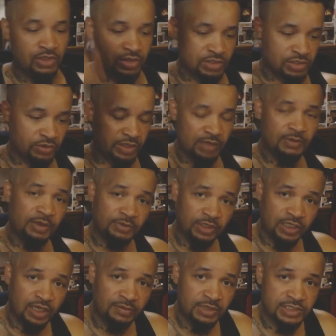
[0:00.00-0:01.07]
So hit me up in
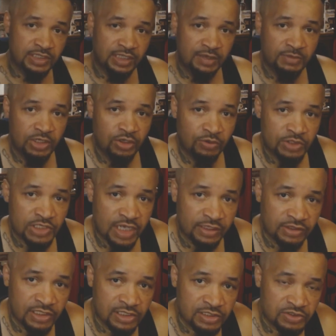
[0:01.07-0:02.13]
the comments and let me know what
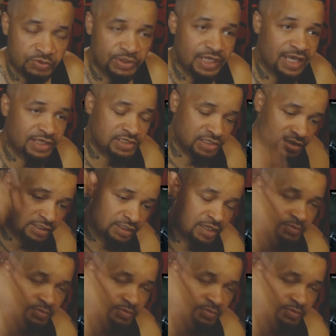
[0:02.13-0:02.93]
y'all think of this reaction.